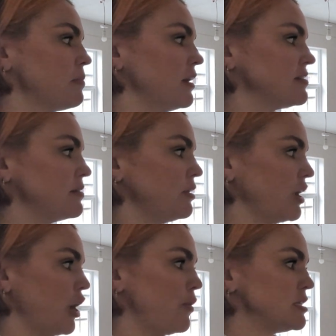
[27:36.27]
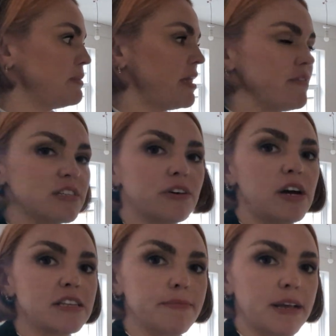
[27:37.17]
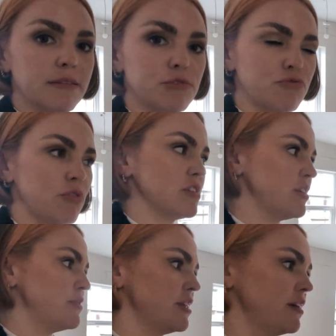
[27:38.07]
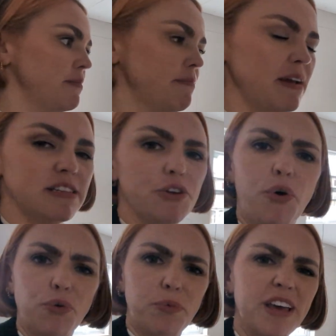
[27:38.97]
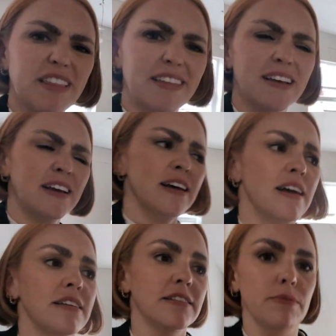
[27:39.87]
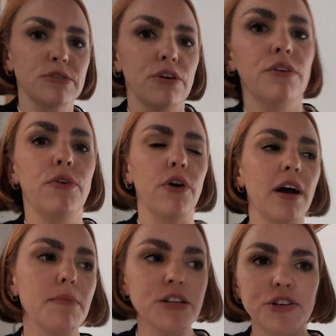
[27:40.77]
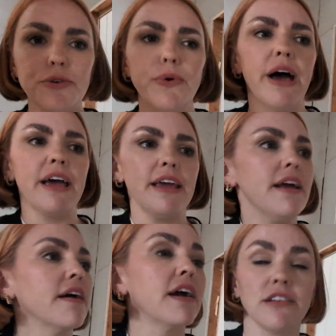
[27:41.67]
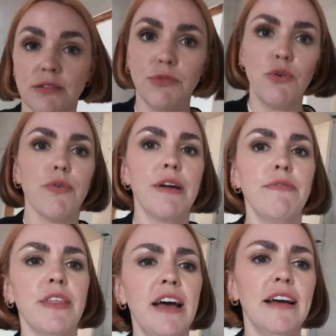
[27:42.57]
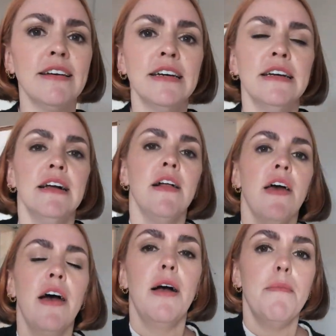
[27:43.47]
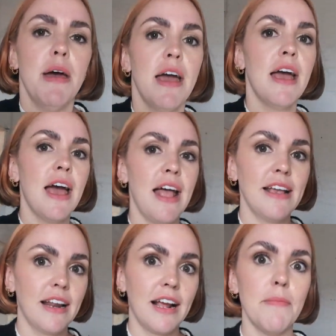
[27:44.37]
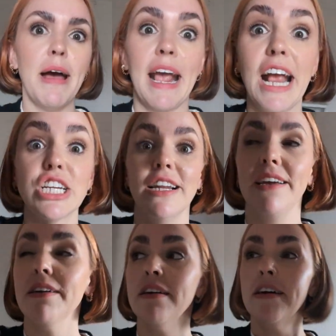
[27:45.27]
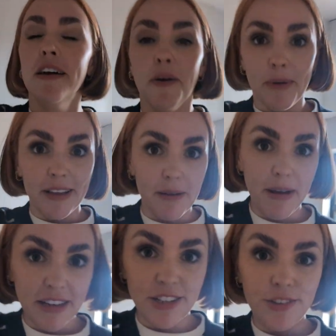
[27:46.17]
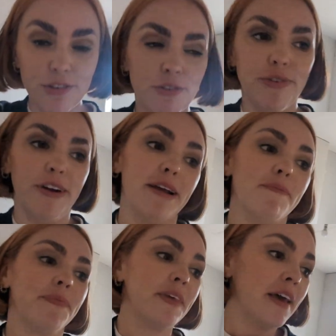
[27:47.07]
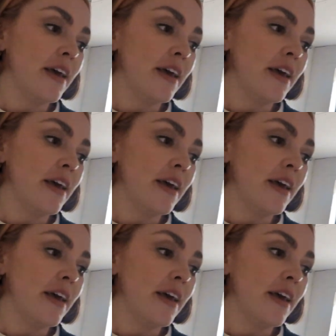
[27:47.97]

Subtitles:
plus some like OSB either side to make them stronger, so the makes an odd width. So someone's got to come and do a custom door frame for that. And they're going to come back, actually, when they come back to do the door frame,